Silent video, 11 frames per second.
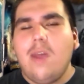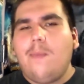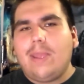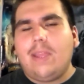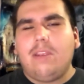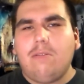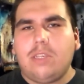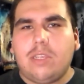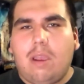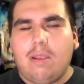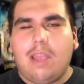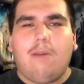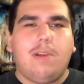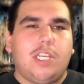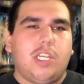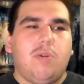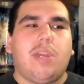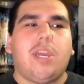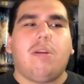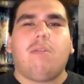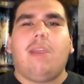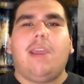But the new song that we do
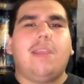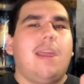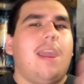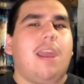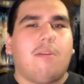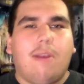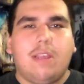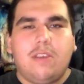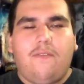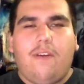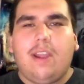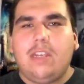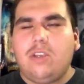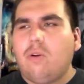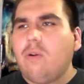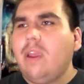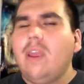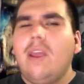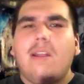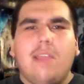hear in the end credits of Finding Dory,